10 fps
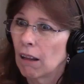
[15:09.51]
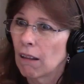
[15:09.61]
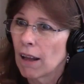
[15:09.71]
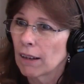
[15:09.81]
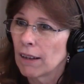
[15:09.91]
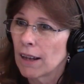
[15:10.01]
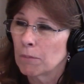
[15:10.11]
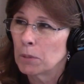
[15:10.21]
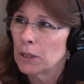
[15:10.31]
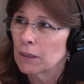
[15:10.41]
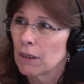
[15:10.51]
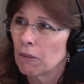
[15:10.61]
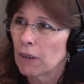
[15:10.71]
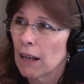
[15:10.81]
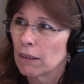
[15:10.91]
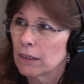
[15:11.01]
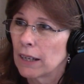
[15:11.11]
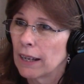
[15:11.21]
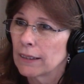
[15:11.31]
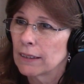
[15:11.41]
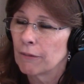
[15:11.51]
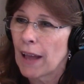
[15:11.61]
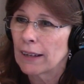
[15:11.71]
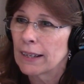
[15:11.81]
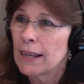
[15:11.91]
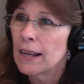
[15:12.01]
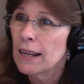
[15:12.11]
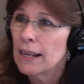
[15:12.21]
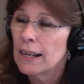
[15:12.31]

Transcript: lot, a lot of books on rattlesnakes. In but fact, have you read any of